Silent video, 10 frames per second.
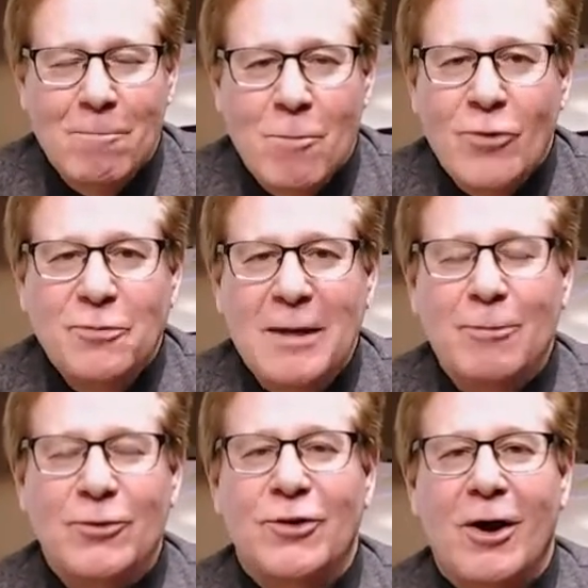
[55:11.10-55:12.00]
Most
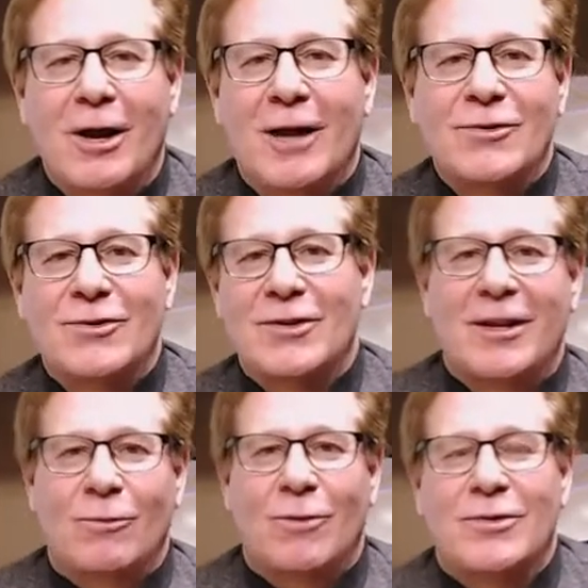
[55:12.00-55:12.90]
people start out
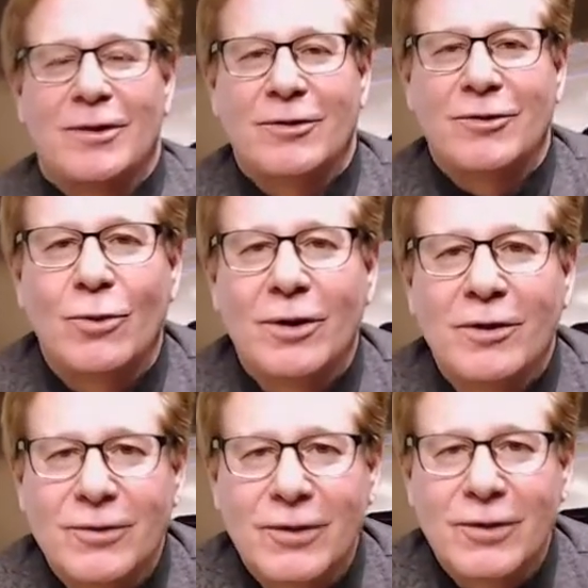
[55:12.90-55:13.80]
selling residential real
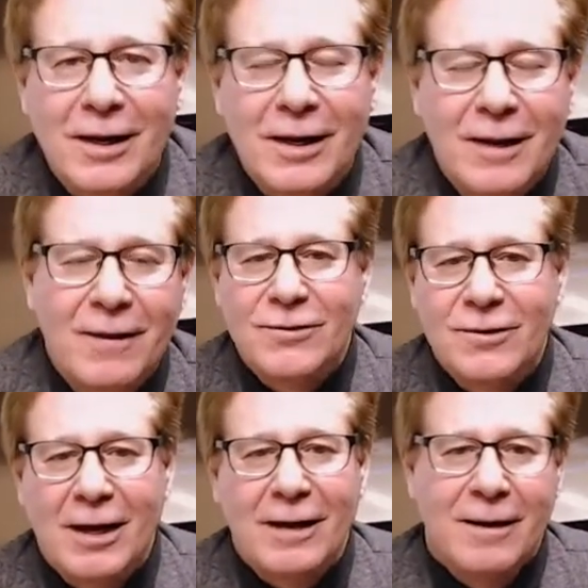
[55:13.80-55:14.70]
estate and then they
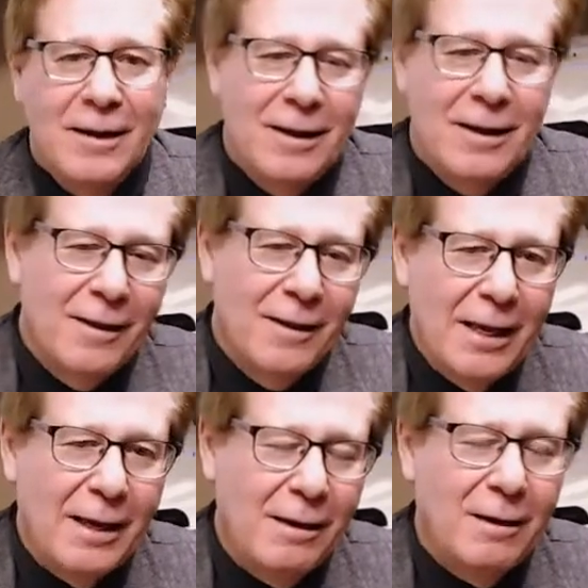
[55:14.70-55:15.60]
decide,
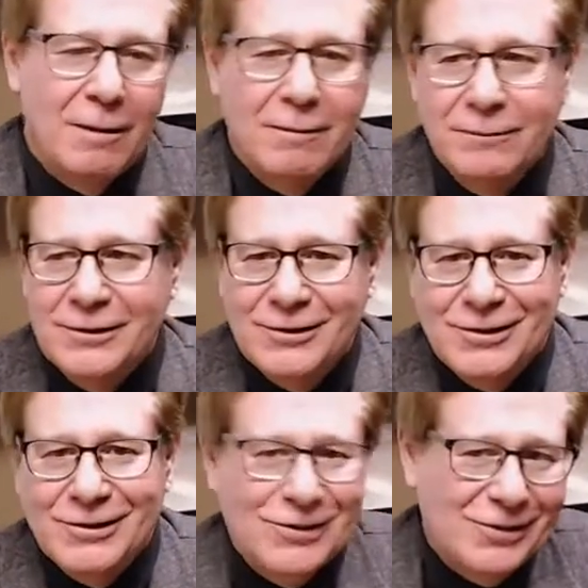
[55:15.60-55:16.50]
hey, you know, this
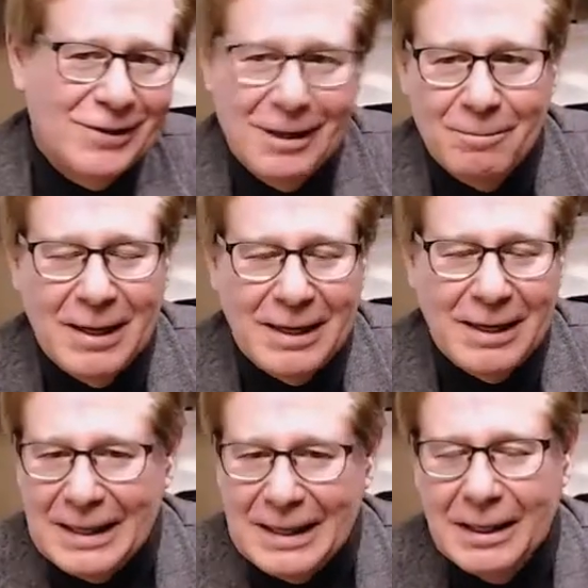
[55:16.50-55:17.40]
is not my
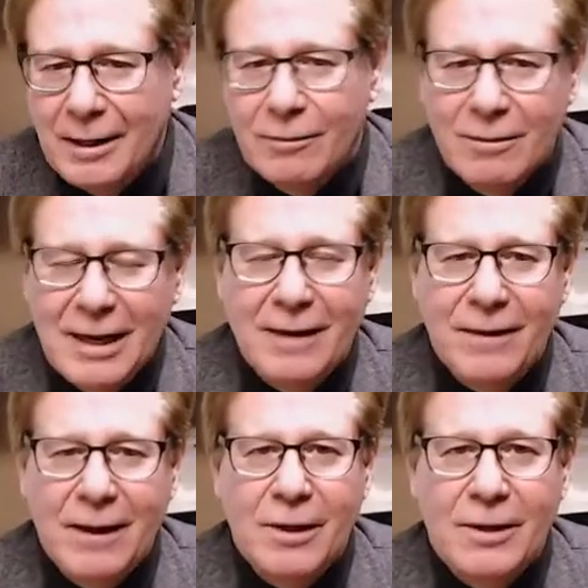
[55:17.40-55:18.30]
gig. I don't like
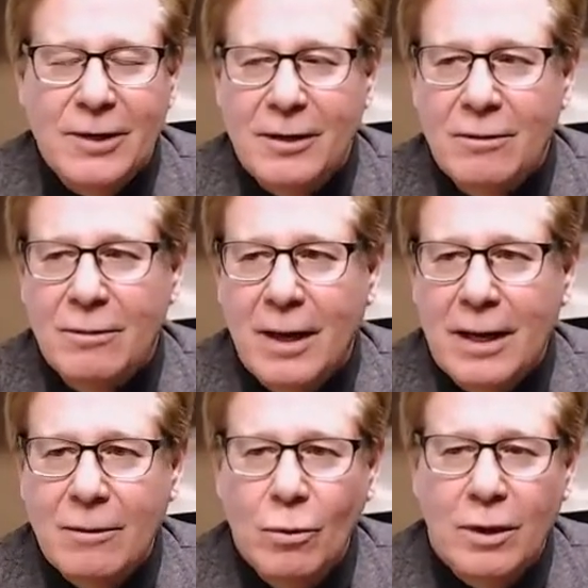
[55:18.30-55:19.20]
it that much. I don't
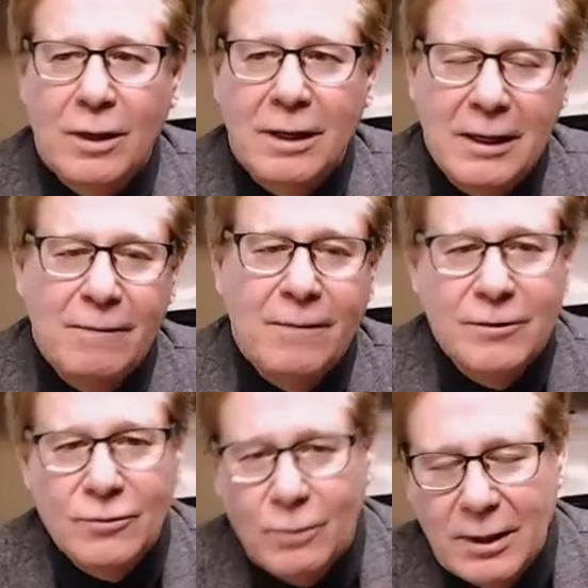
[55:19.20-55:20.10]
like working
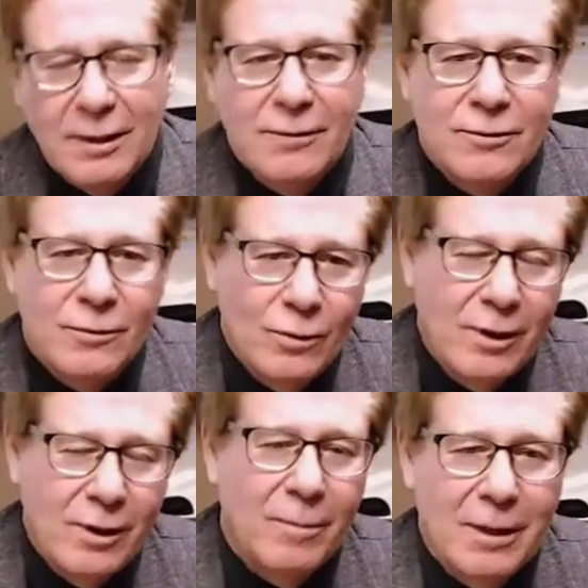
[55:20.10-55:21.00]
evenings, weekends, and when
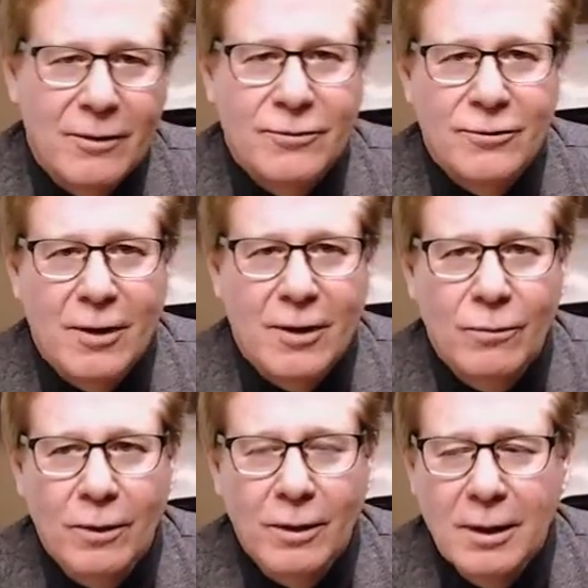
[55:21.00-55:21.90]
everybody else is
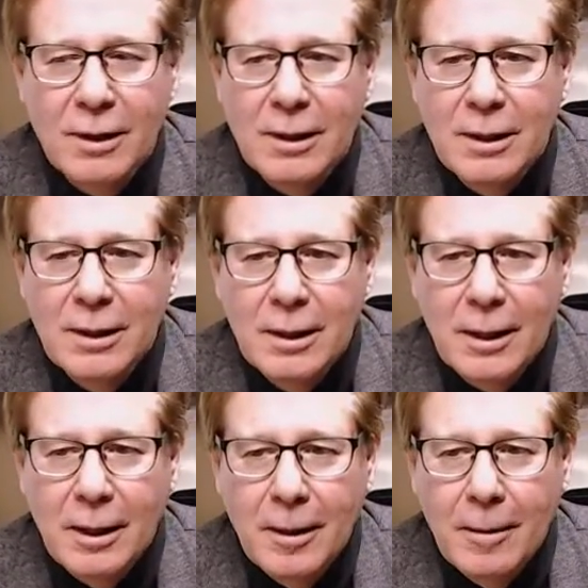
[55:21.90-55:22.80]
off work.
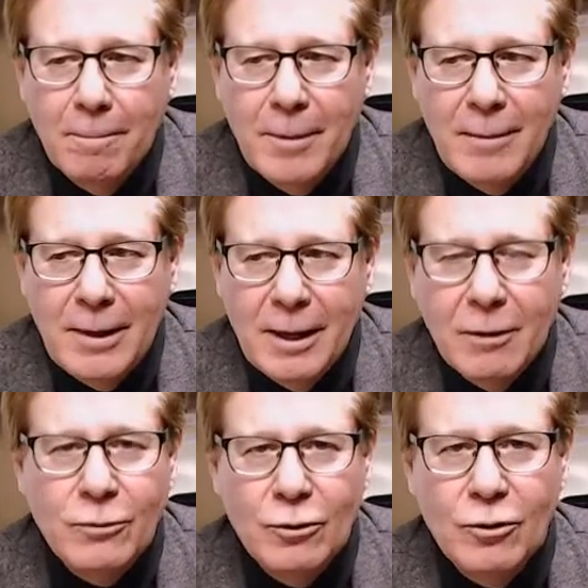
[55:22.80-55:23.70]
Maybe I ought to
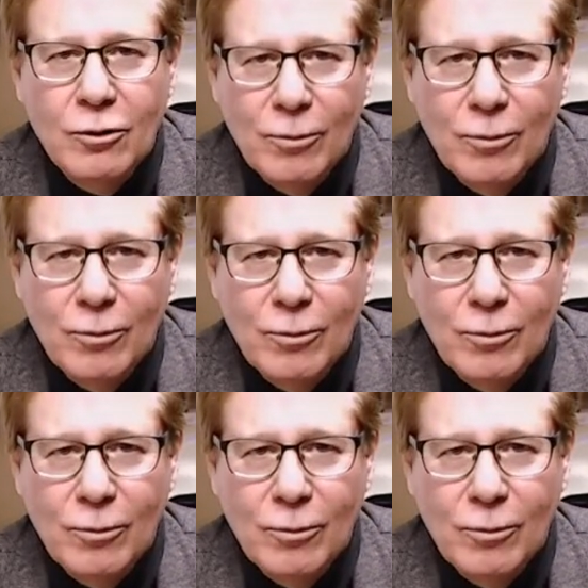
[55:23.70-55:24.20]
go do commercial.